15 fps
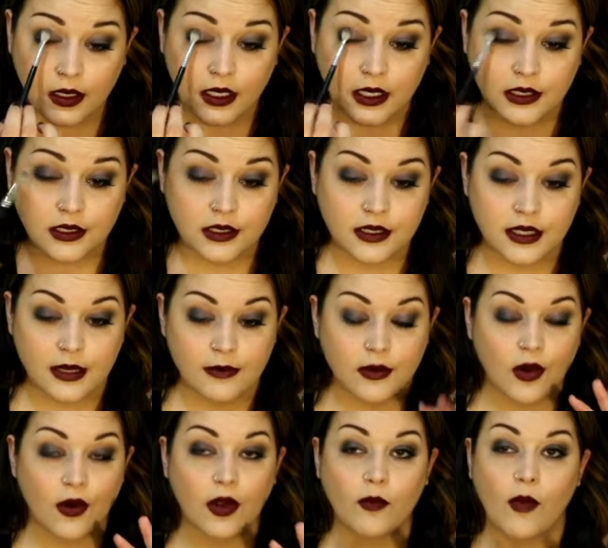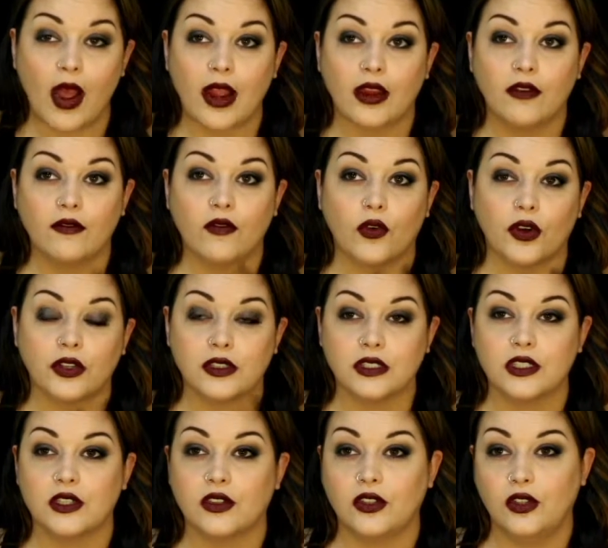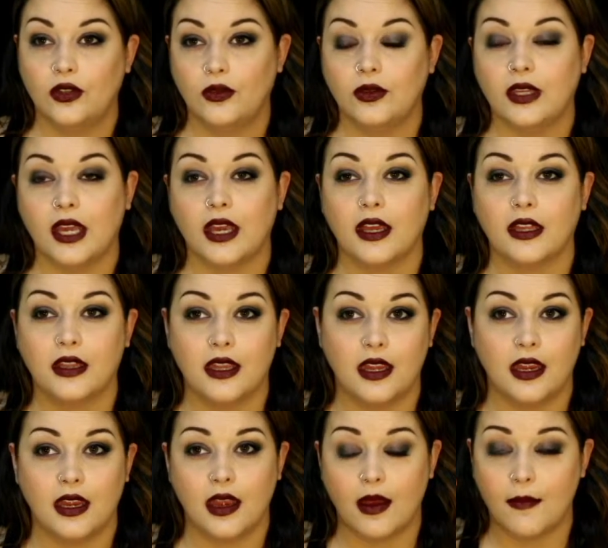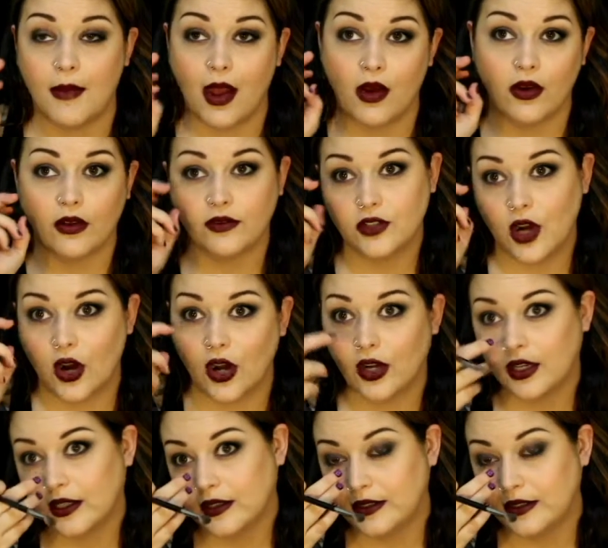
And just keep going back and forth until you get the amount of dark